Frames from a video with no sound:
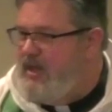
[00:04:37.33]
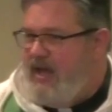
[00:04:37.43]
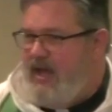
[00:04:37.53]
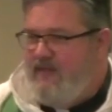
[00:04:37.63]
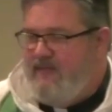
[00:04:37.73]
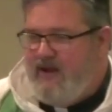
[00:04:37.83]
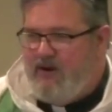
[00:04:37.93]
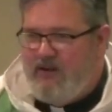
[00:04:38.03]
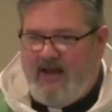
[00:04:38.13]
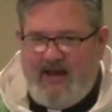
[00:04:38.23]
and they're
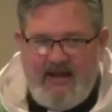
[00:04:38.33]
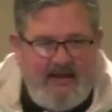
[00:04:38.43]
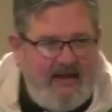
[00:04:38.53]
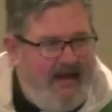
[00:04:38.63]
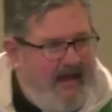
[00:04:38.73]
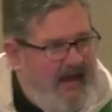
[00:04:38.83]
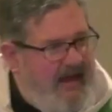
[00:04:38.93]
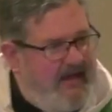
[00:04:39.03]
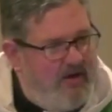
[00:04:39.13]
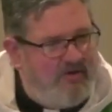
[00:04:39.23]
like,
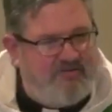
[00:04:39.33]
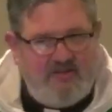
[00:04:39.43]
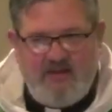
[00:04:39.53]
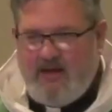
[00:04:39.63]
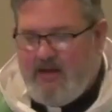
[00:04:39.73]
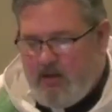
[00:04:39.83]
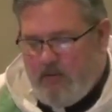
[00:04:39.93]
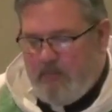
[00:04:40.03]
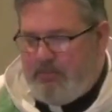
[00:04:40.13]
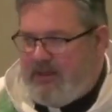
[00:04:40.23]
hey, here's the thing,
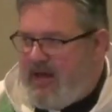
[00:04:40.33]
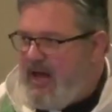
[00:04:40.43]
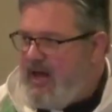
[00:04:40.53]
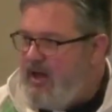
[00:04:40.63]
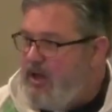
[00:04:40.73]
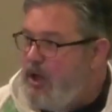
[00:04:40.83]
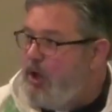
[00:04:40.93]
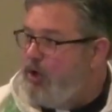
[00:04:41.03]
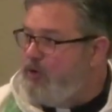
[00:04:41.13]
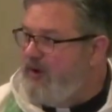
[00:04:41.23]
blah,
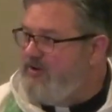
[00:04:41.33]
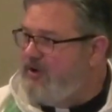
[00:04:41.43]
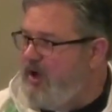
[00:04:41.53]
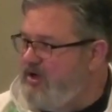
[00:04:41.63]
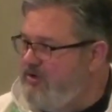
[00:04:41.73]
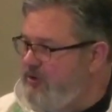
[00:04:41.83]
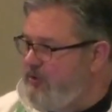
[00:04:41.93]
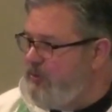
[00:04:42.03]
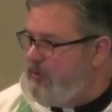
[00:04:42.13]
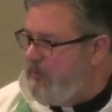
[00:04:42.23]
great talking to
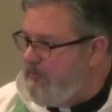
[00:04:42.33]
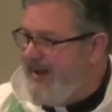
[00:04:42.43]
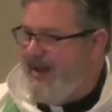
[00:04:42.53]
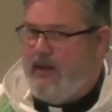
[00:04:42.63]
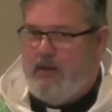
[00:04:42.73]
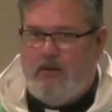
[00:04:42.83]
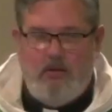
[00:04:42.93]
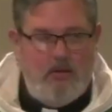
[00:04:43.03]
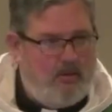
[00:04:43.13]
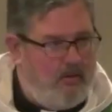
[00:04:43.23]
you, bye,
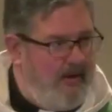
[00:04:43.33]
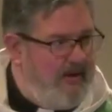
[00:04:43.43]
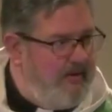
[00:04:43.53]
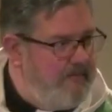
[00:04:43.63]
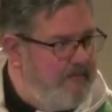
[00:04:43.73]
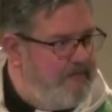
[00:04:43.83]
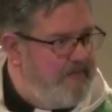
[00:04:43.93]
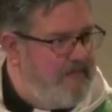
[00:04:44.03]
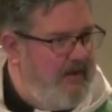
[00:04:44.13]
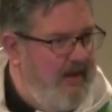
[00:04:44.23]
right? And
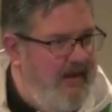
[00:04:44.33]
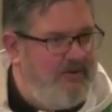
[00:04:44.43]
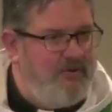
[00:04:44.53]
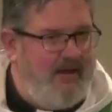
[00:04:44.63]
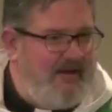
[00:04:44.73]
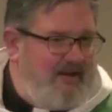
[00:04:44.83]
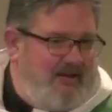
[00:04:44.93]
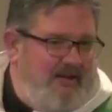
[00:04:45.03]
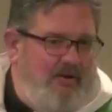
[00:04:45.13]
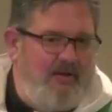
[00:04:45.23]
you're like,
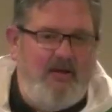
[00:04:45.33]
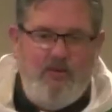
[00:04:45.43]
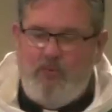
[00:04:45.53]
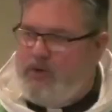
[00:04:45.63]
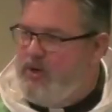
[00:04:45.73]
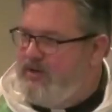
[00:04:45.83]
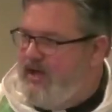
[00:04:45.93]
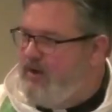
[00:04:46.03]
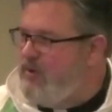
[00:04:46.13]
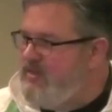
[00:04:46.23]
clearly, we only
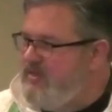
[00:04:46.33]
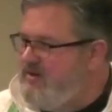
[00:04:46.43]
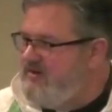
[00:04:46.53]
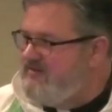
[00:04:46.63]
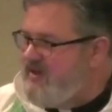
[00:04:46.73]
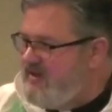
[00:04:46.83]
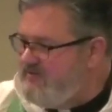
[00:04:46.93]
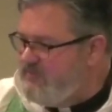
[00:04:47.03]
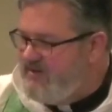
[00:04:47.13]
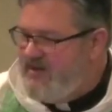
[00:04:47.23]
had one thing to discuss,
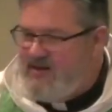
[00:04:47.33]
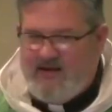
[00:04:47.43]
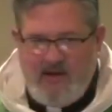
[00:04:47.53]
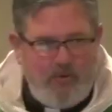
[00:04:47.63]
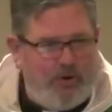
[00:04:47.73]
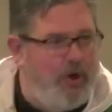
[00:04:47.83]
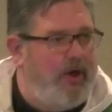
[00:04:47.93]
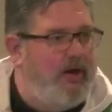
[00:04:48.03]
we hit it, and we're good.